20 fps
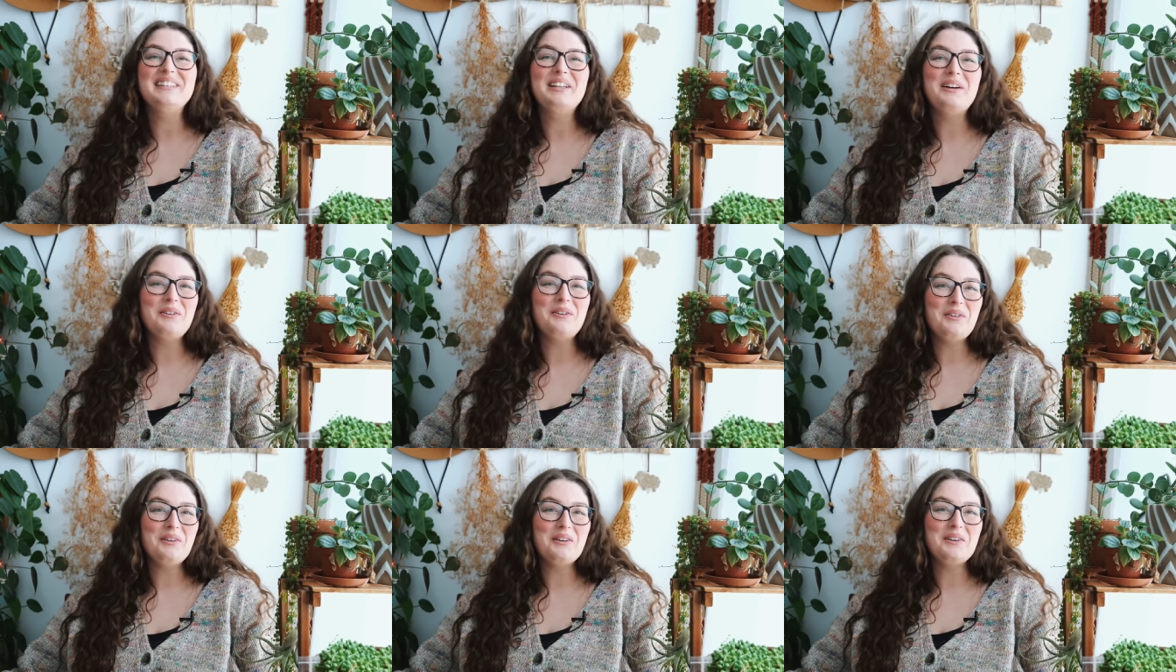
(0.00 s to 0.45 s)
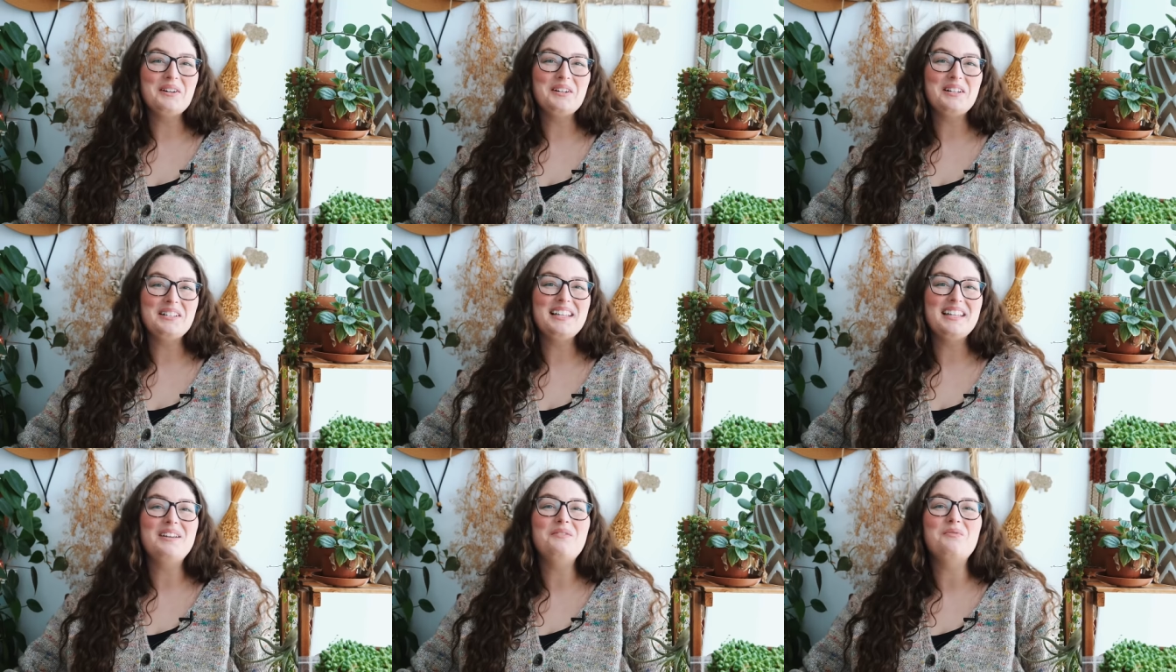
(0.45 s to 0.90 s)
Hello
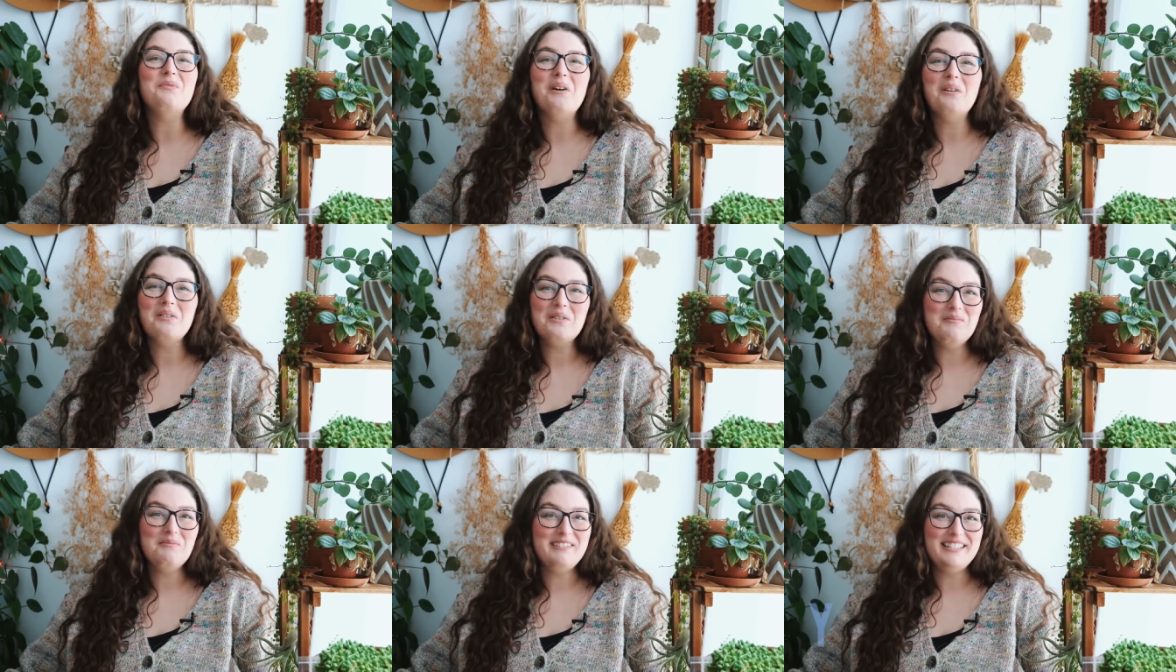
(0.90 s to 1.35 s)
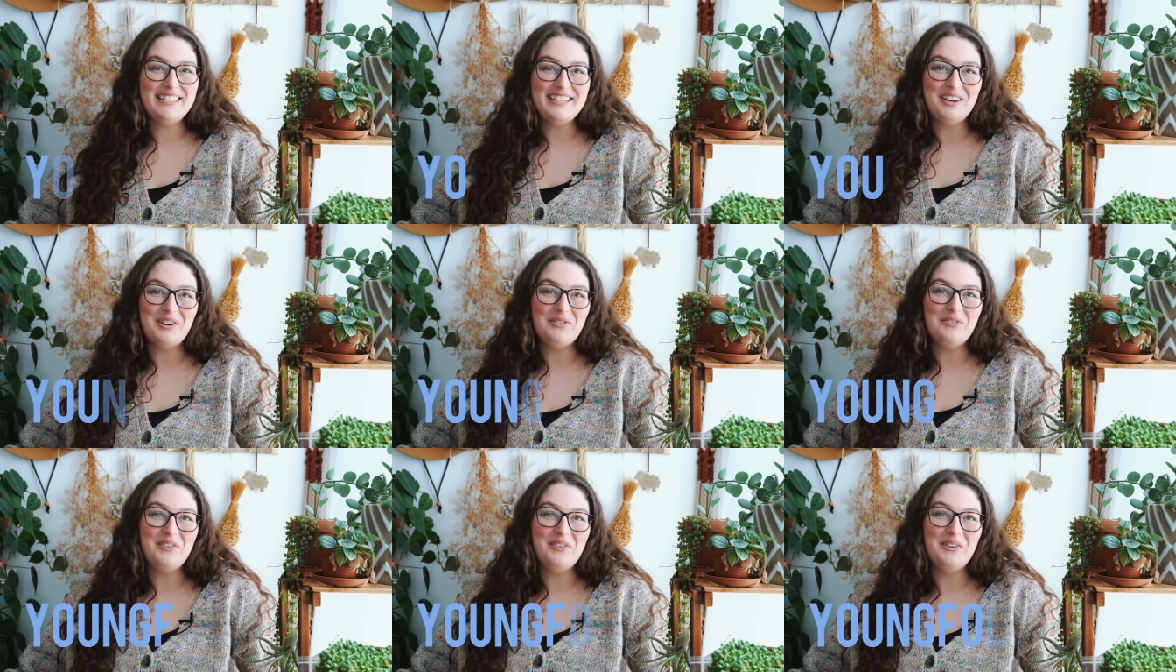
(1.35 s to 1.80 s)
y'all, and welcome to
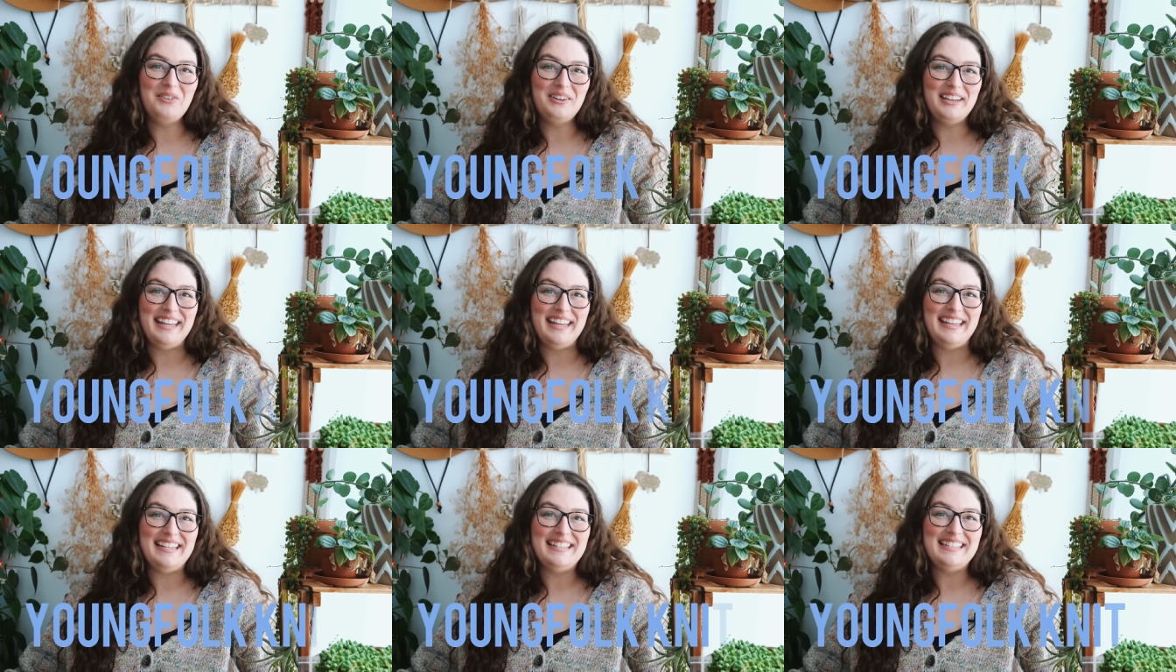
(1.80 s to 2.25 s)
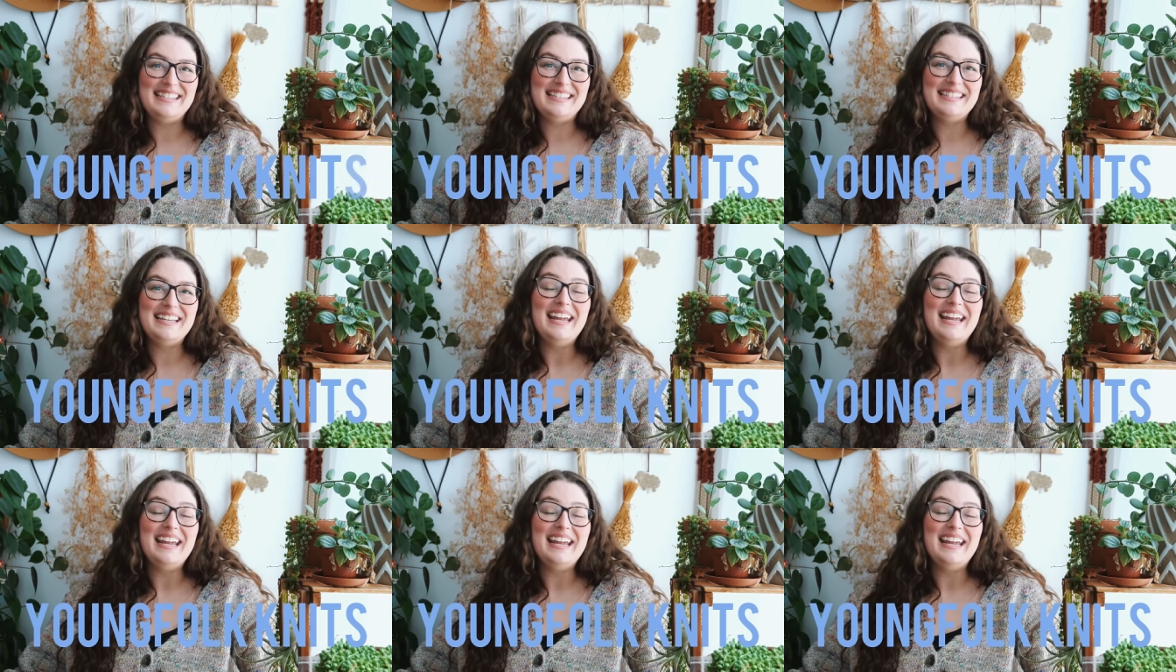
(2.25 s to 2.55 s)
Young Folk Knits.